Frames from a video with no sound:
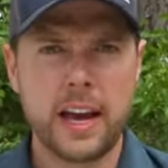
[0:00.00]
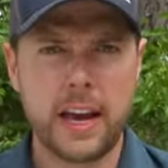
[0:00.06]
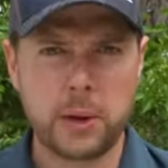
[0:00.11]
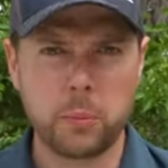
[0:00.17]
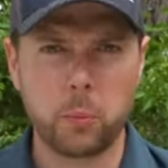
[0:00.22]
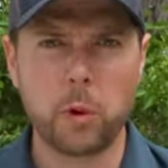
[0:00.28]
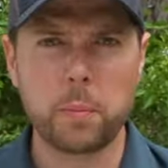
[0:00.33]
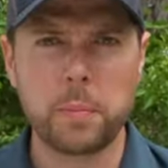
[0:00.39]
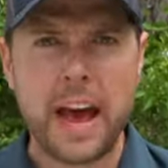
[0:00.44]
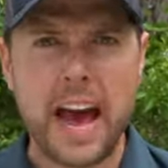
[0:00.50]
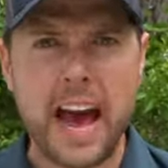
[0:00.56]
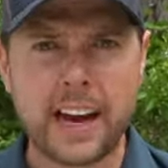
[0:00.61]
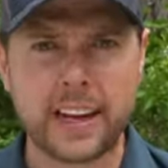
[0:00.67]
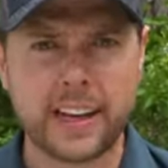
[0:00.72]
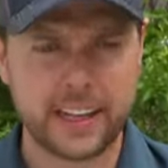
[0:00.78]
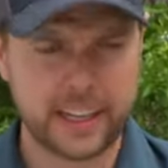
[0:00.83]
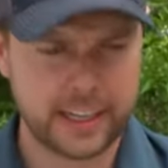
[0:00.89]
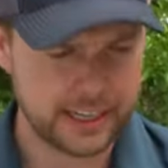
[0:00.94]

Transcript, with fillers: And we're back.